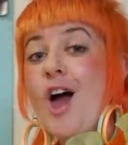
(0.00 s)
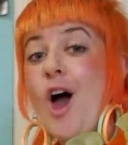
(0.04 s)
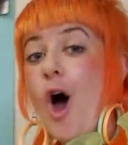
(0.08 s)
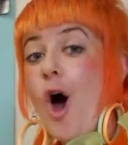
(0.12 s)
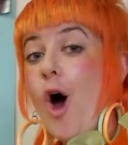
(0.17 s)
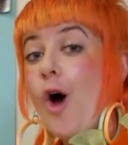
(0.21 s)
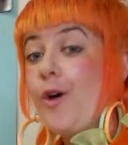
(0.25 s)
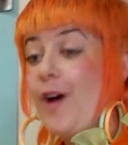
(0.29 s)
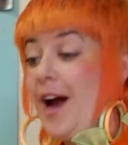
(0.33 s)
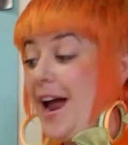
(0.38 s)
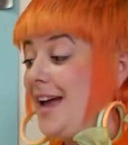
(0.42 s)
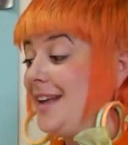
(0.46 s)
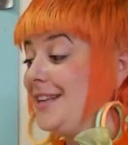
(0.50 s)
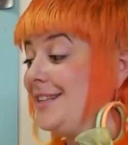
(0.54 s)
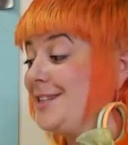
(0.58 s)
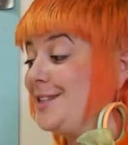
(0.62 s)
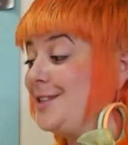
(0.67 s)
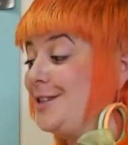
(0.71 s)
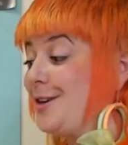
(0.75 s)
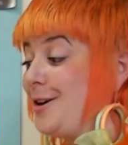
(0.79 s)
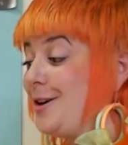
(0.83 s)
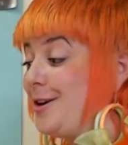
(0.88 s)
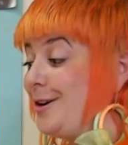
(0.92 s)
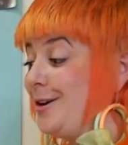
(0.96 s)
All right,
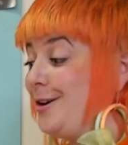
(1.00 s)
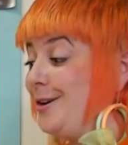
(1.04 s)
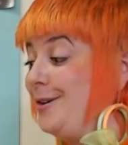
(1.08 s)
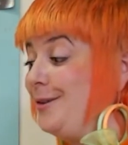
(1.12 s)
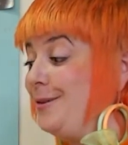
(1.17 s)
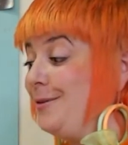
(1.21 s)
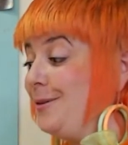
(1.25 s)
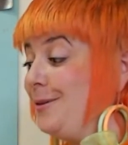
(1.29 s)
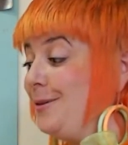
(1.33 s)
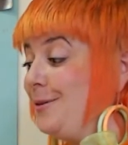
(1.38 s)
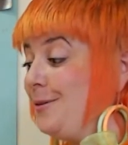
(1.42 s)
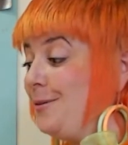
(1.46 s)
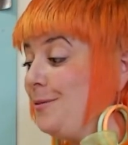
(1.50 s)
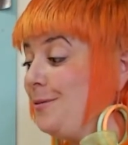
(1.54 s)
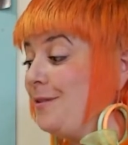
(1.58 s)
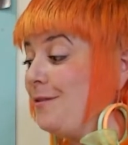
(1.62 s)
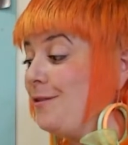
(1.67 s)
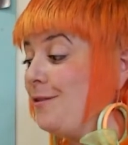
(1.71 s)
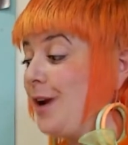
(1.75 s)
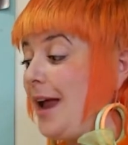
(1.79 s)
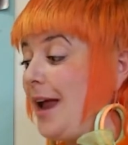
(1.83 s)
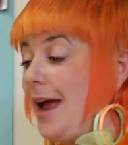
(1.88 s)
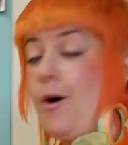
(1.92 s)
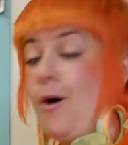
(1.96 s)
so we've
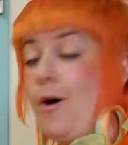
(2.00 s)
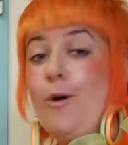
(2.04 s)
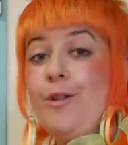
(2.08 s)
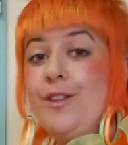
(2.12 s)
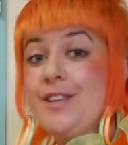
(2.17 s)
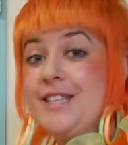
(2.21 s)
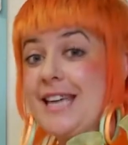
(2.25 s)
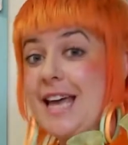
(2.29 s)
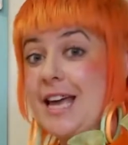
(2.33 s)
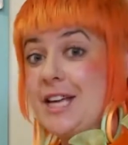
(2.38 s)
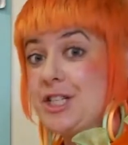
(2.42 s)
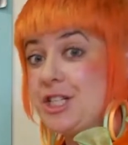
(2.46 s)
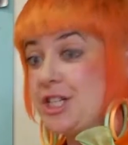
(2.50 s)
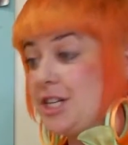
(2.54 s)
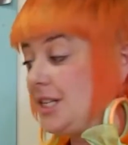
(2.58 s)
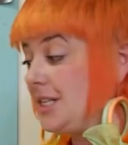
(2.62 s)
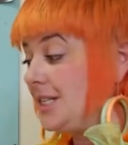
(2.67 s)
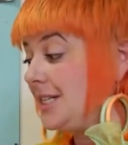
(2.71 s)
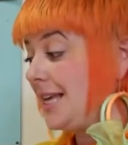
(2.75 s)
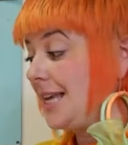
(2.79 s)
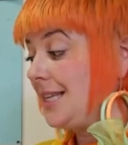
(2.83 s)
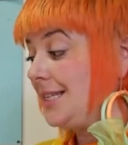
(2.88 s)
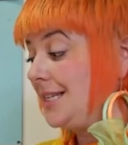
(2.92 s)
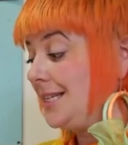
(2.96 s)
got all the tension
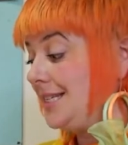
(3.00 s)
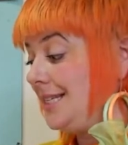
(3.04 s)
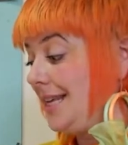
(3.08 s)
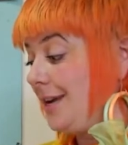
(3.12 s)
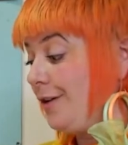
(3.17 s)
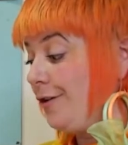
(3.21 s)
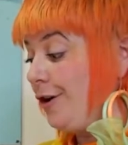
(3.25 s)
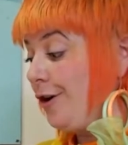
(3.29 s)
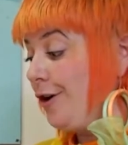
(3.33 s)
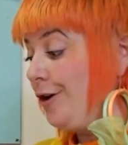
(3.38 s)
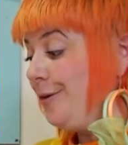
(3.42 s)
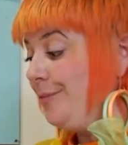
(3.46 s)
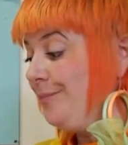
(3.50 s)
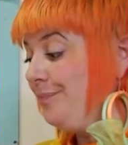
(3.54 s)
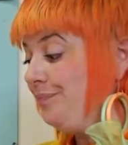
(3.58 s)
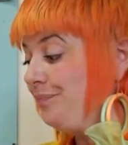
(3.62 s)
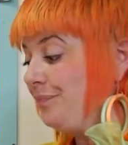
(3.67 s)
set to 0,